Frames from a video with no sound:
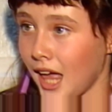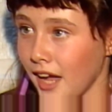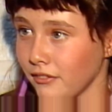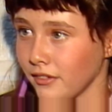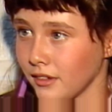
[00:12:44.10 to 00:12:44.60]
of
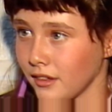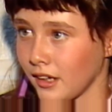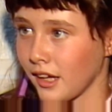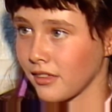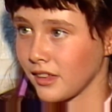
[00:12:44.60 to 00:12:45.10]
Little
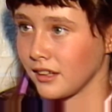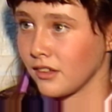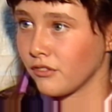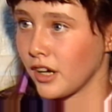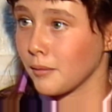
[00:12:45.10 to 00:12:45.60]
House on the
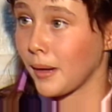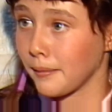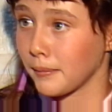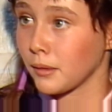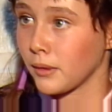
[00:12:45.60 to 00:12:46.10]
Prairie
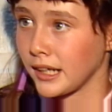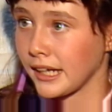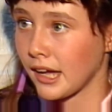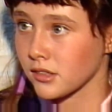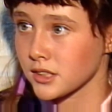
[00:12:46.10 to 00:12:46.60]

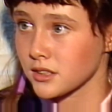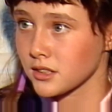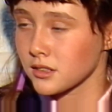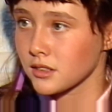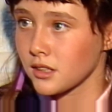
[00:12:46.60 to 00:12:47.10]
lies in
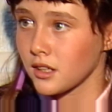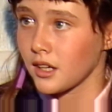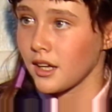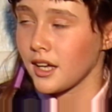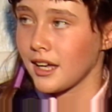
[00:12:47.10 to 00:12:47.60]
its
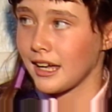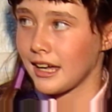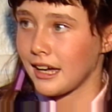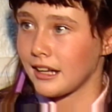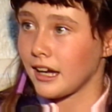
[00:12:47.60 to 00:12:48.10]
ability to
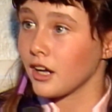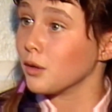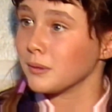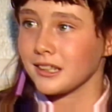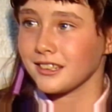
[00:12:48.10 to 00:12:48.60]
transport us
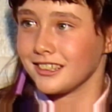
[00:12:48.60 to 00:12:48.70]
back to